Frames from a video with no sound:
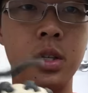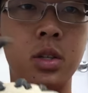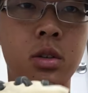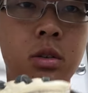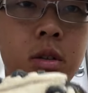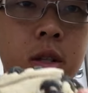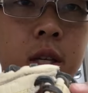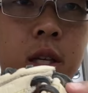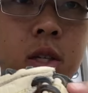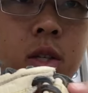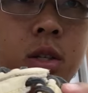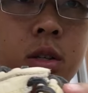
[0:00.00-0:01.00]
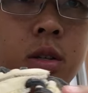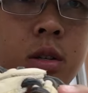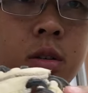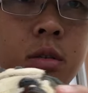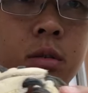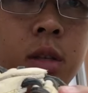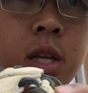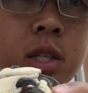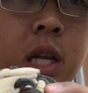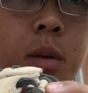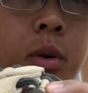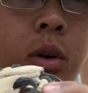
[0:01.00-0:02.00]
And so this lace
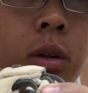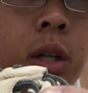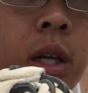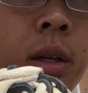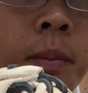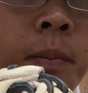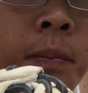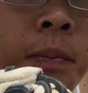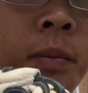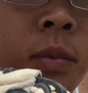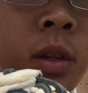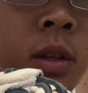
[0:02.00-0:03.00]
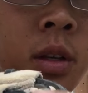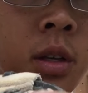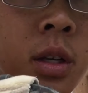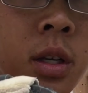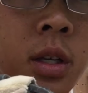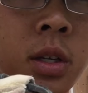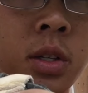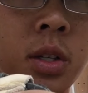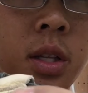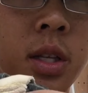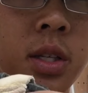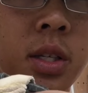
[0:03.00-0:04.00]
that I'm holding is
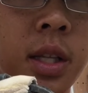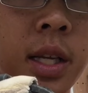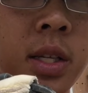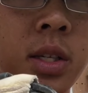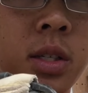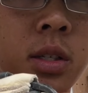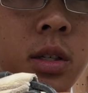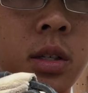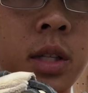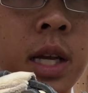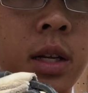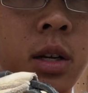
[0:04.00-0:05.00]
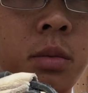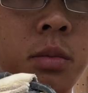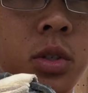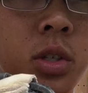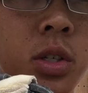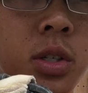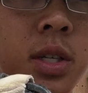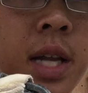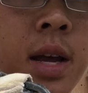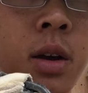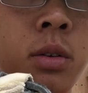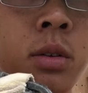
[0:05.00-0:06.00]
this lace that comes just
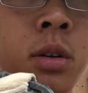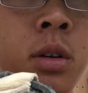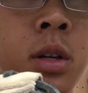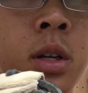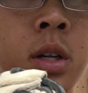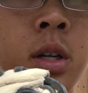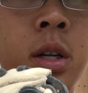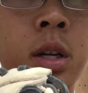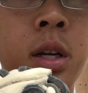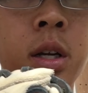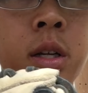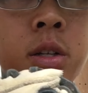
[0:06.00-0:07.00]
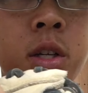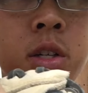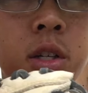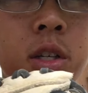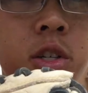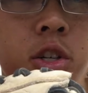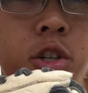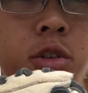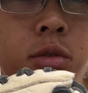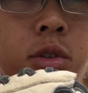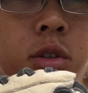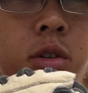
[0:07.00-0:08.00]
down and essentially just
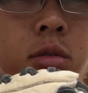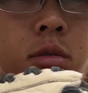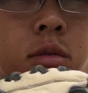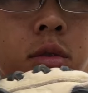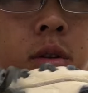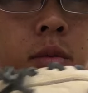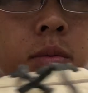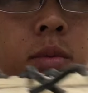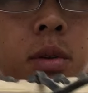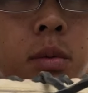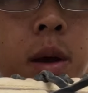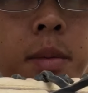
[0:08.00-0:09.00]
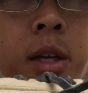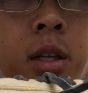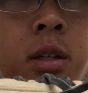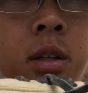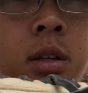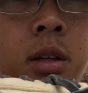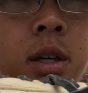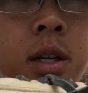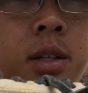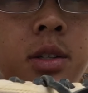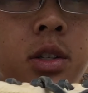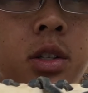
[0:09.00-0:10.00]
shoots through the webbing. And
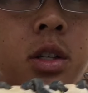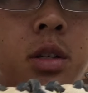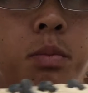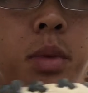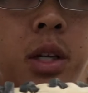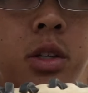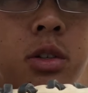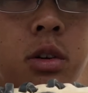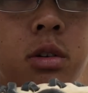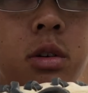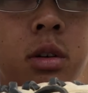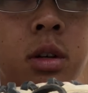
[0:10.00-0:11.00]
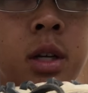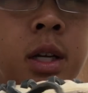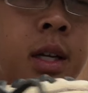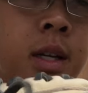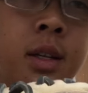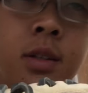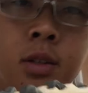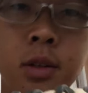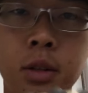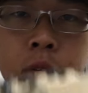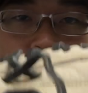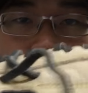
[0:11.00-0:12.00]
it's just this big circle.
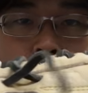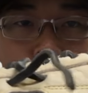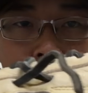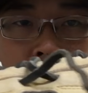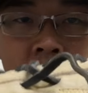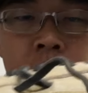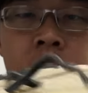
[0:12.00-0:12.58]
So this one's a really